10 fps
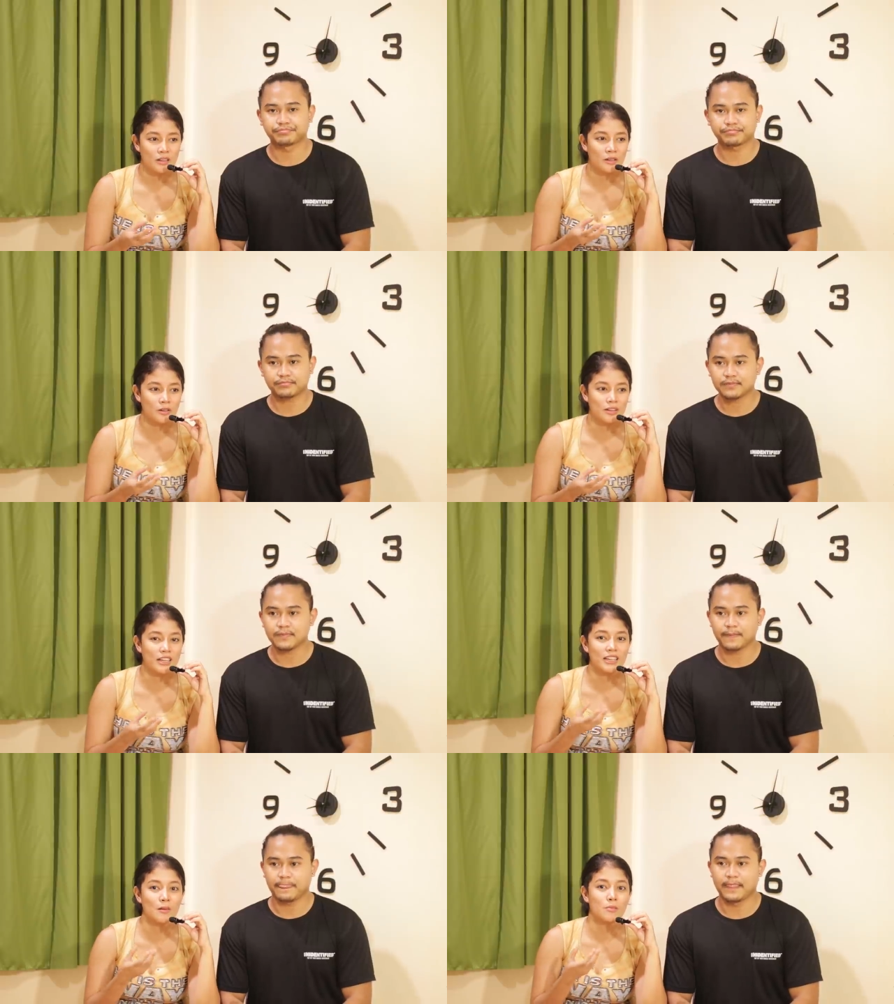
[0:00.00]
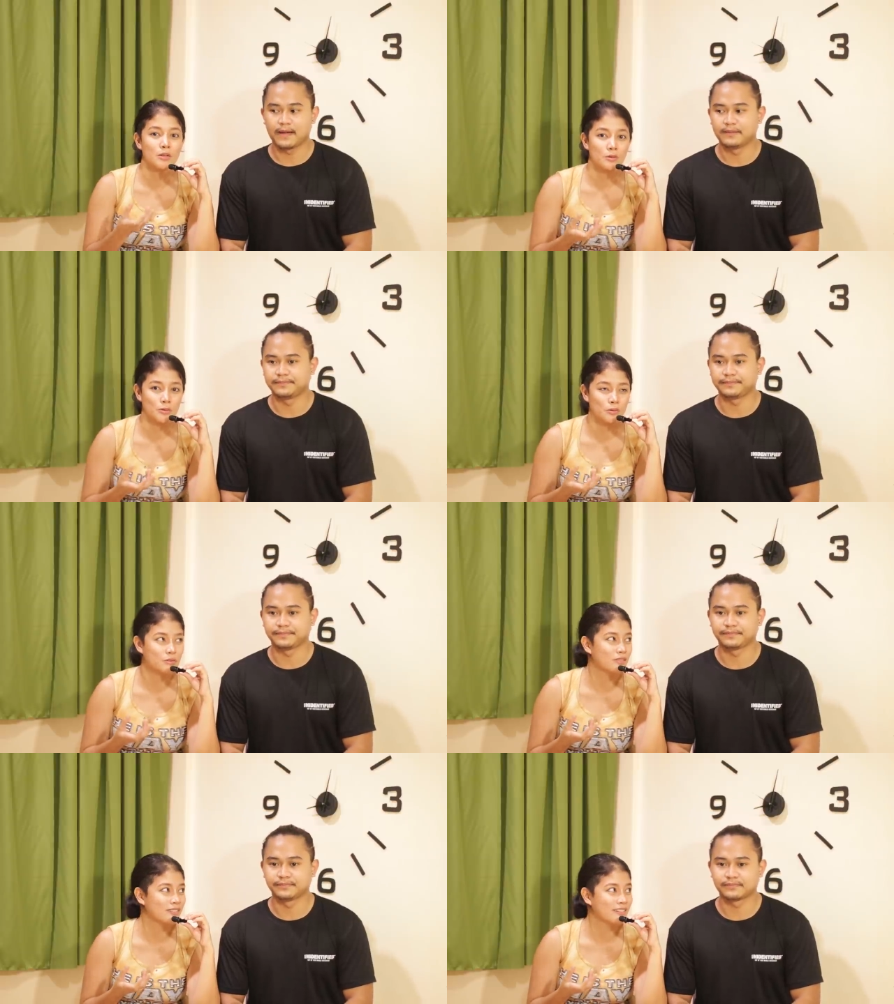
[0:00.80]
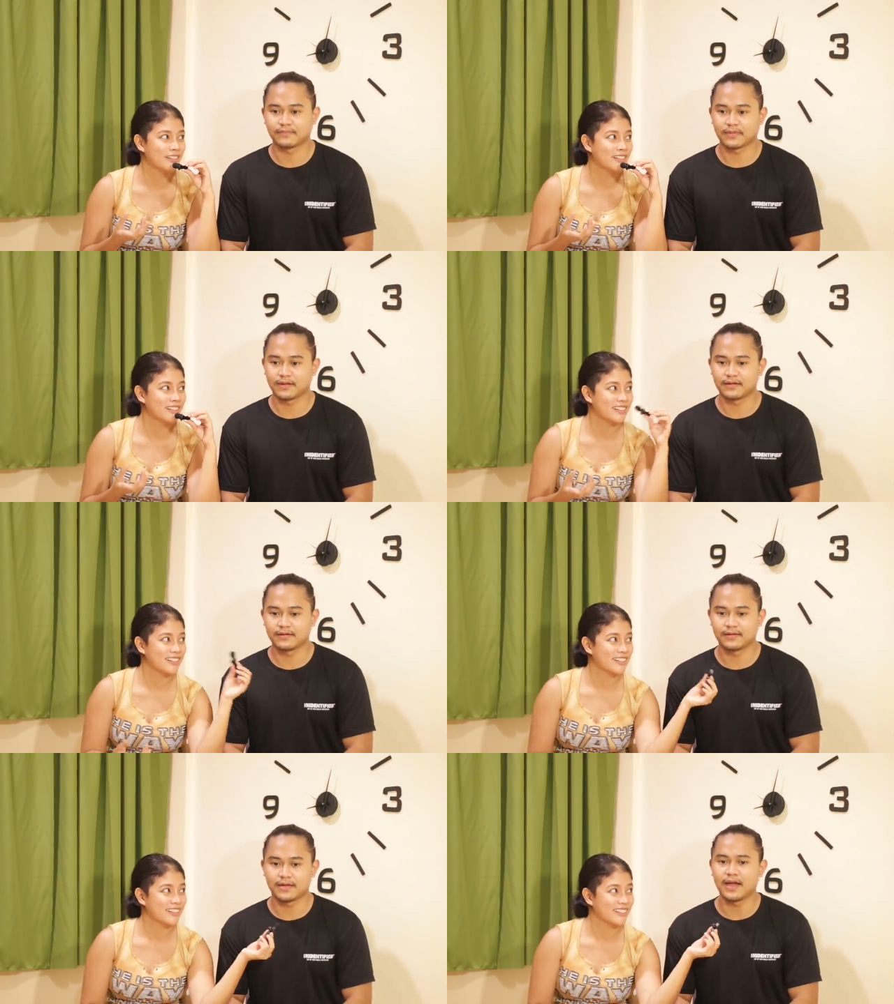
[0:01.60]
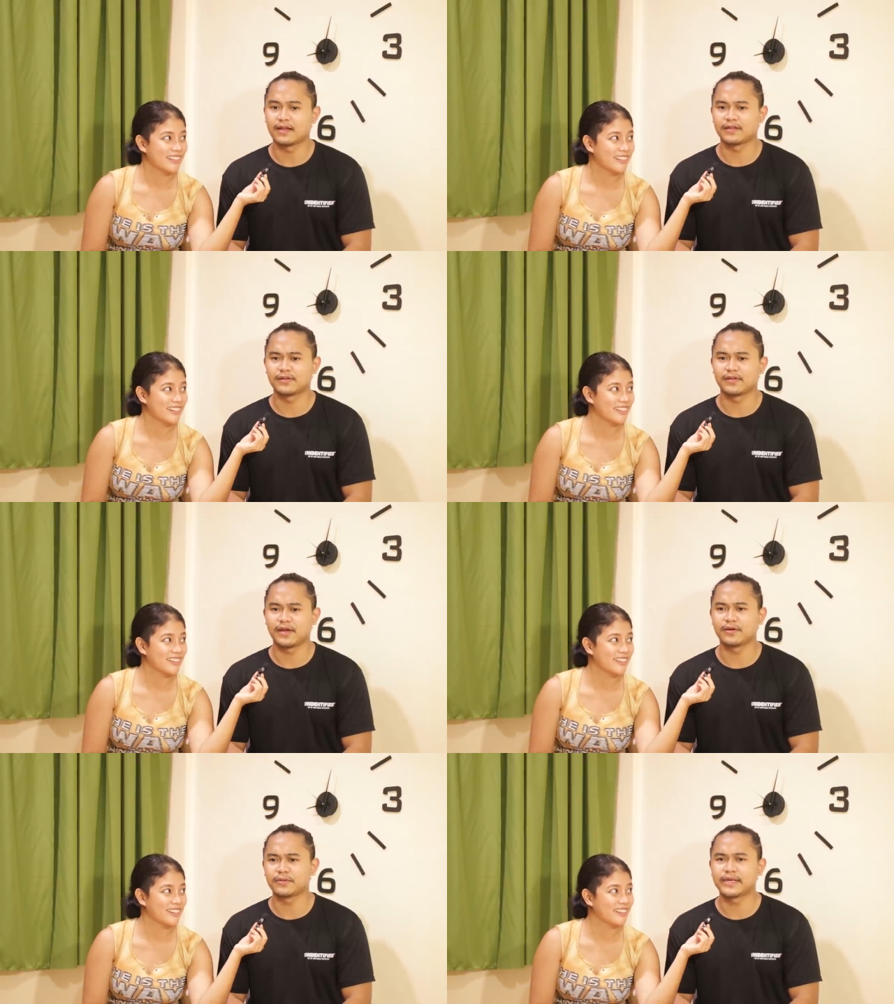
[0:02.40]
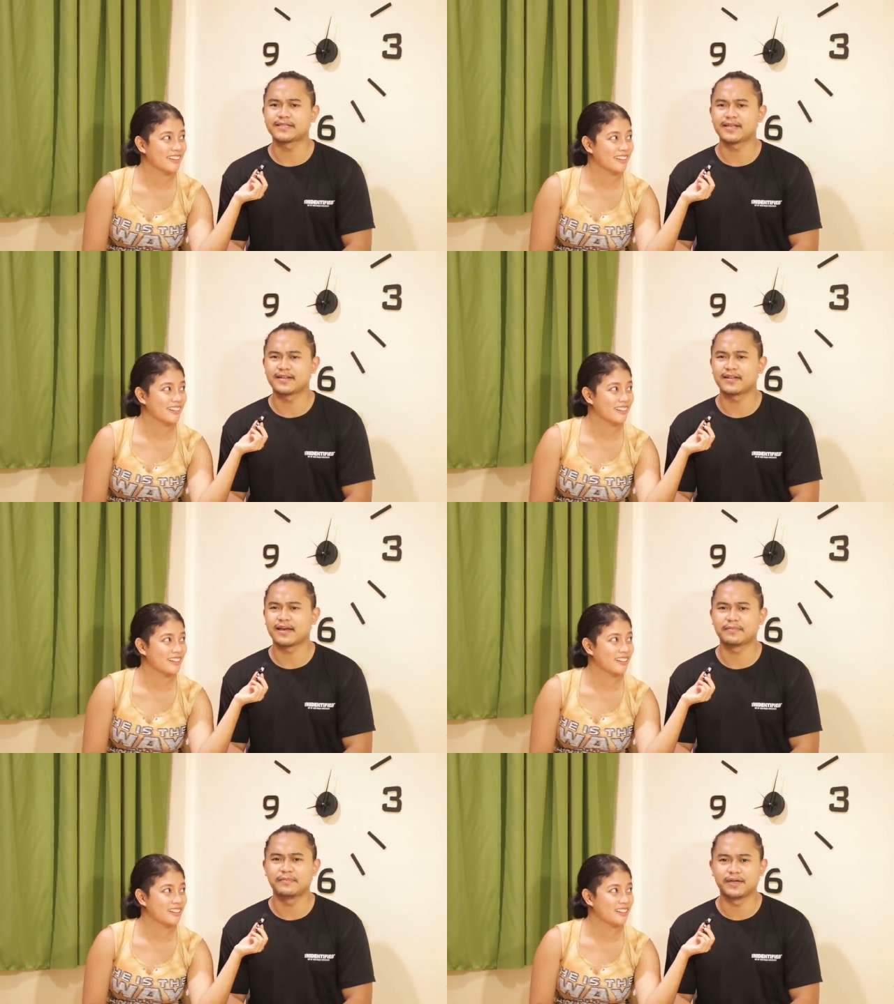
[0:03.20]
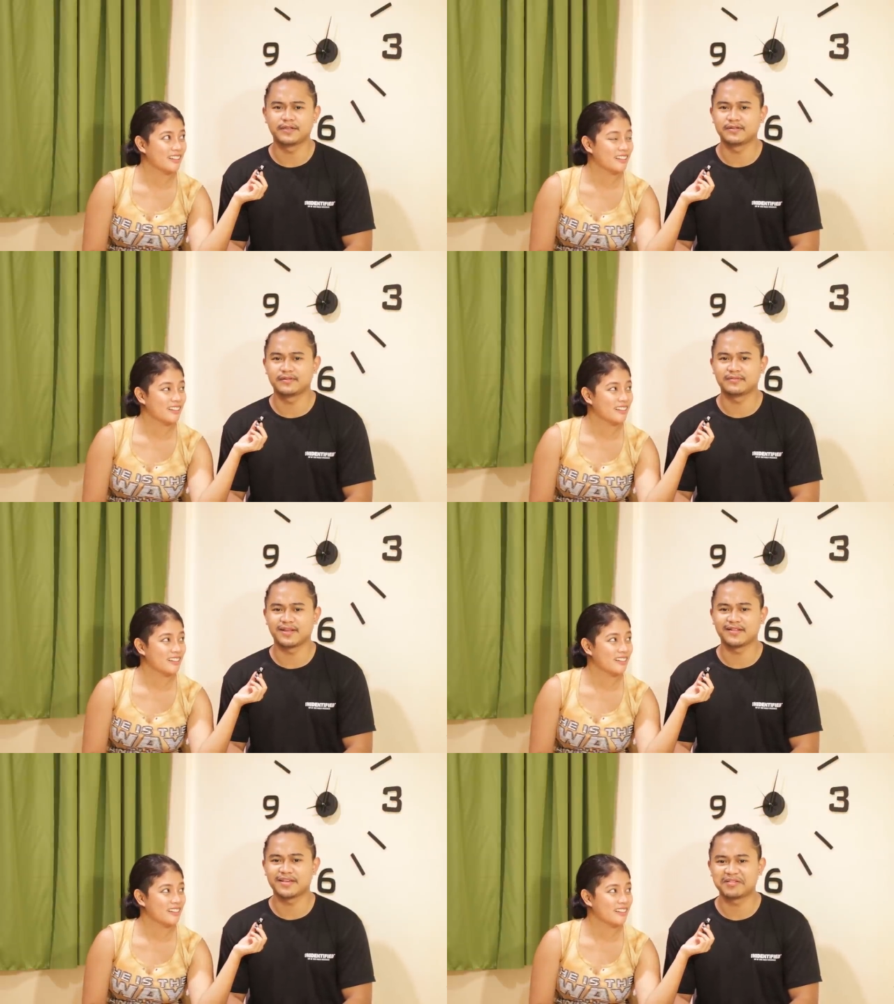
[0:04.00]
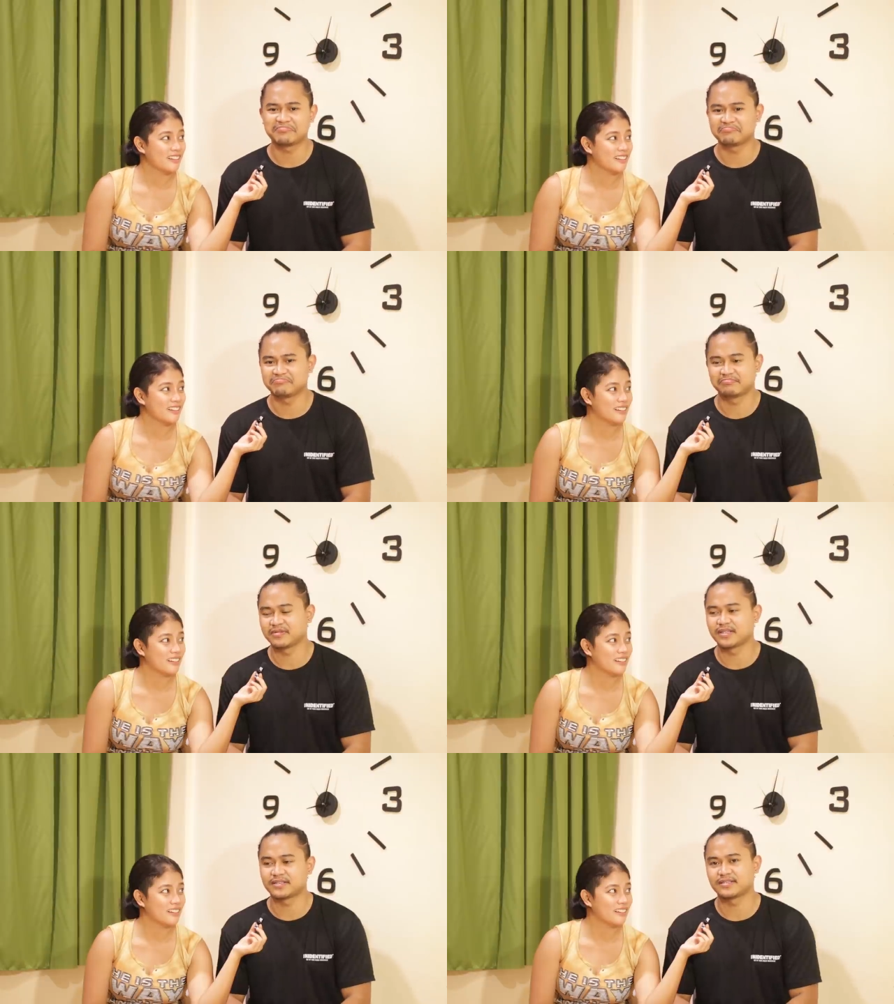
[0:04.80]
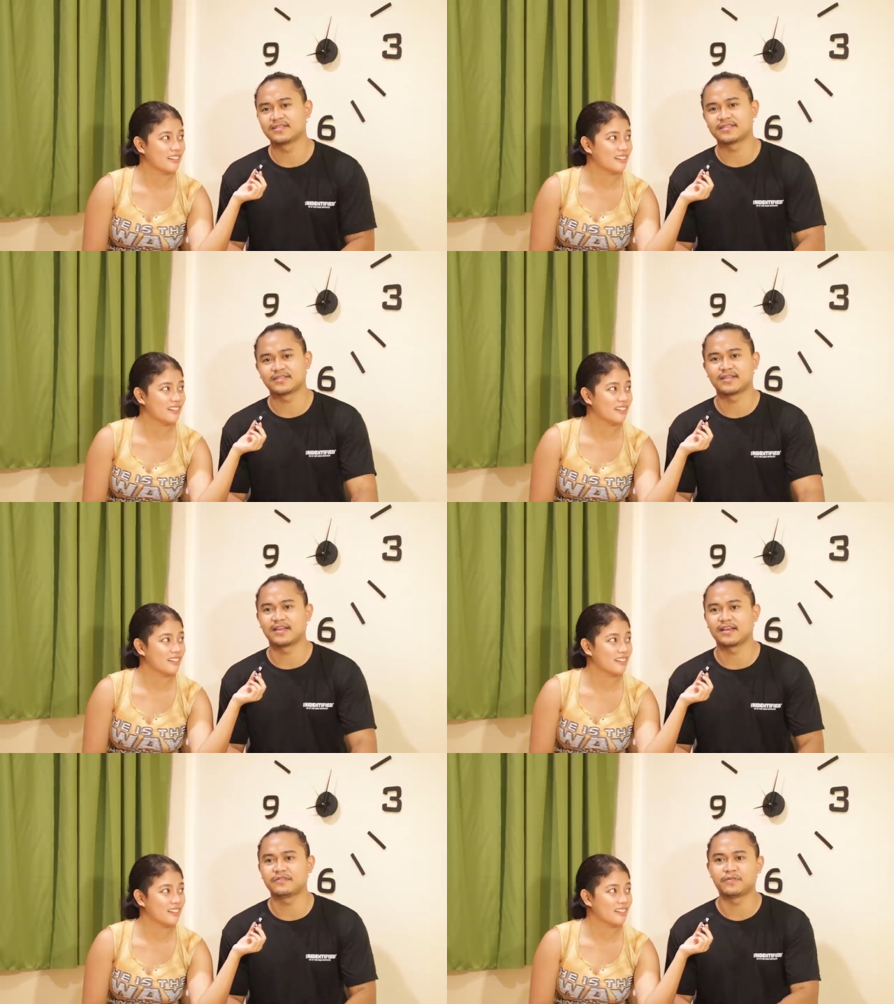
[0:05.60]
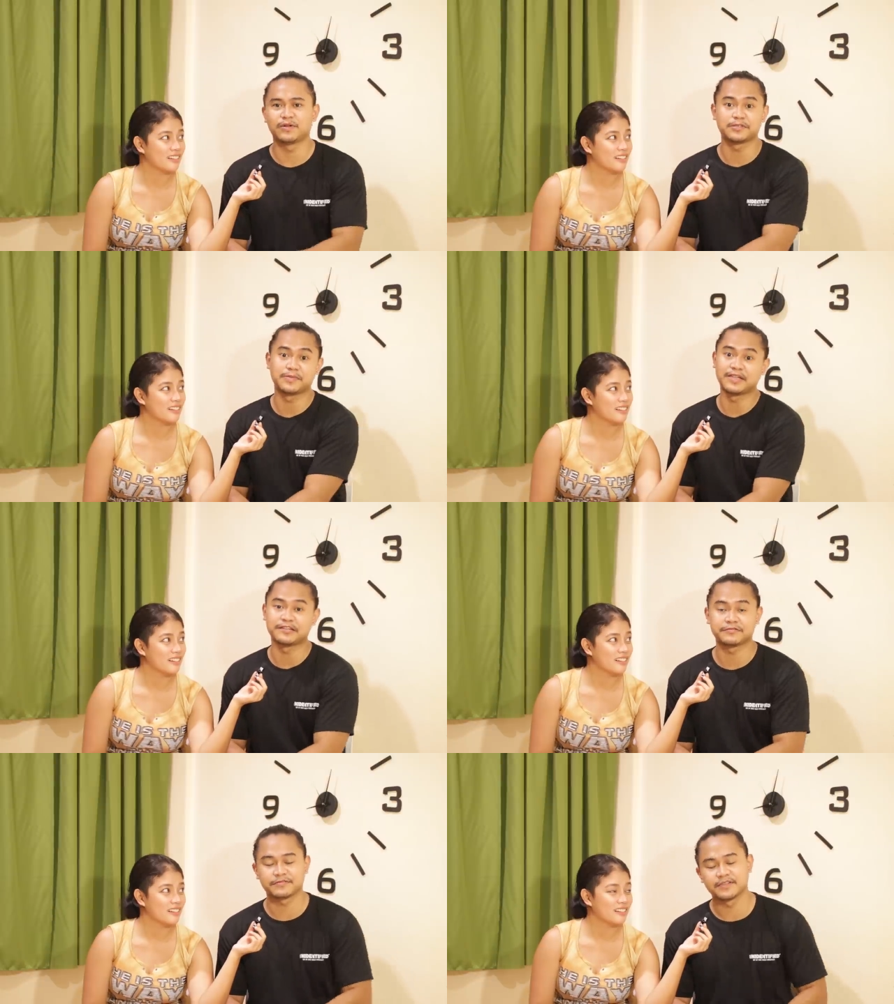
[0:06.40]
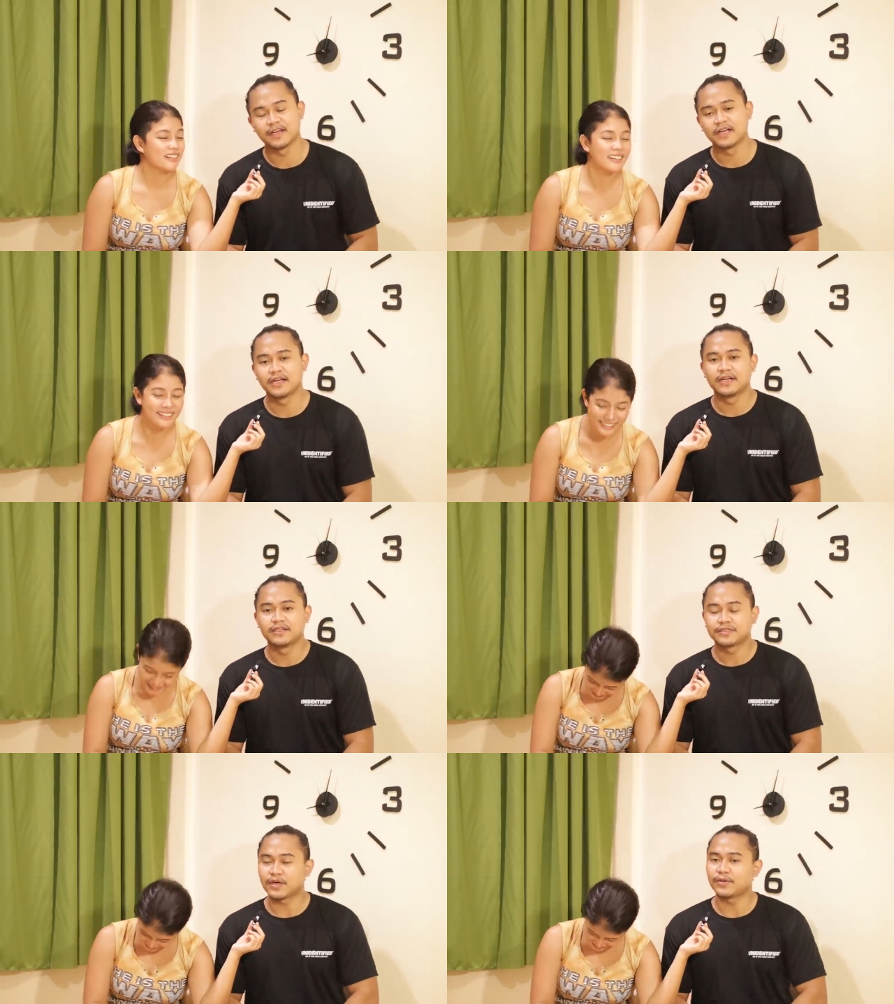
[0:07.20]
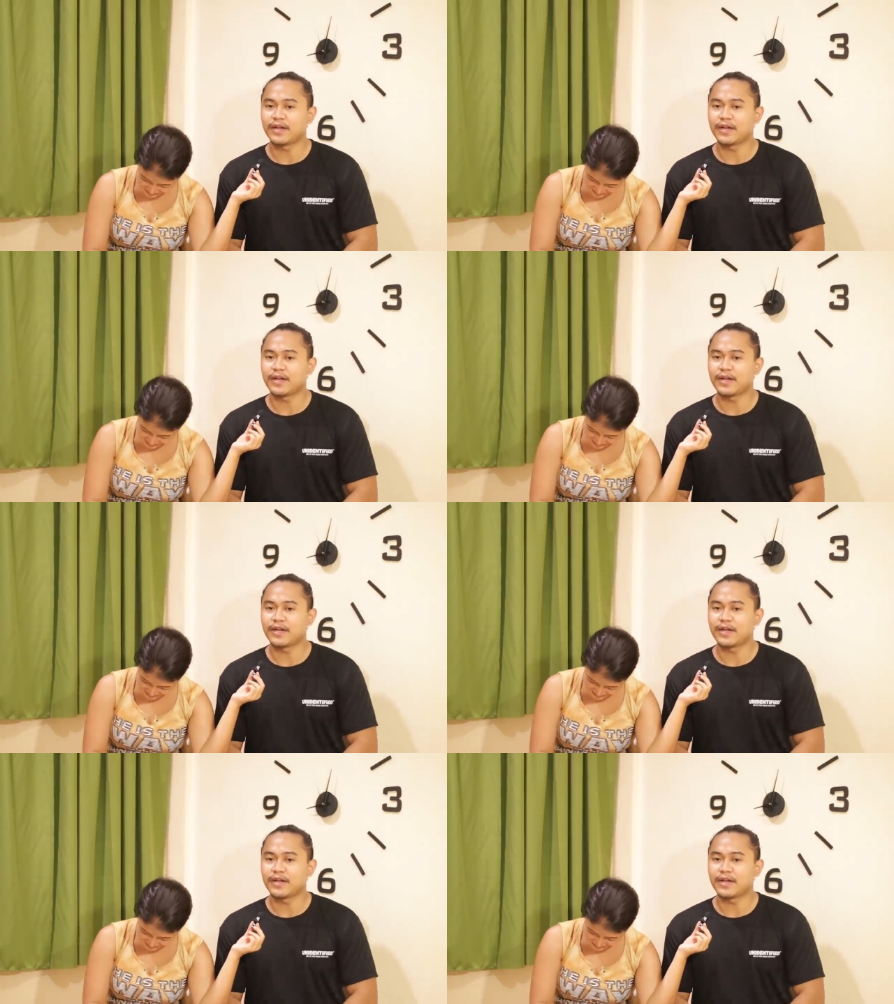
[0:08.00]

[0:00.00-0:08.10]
Speaker 1: look like a balloon.
Speaker 2: Yeah, they always say that, but I think that's just like a false belief. So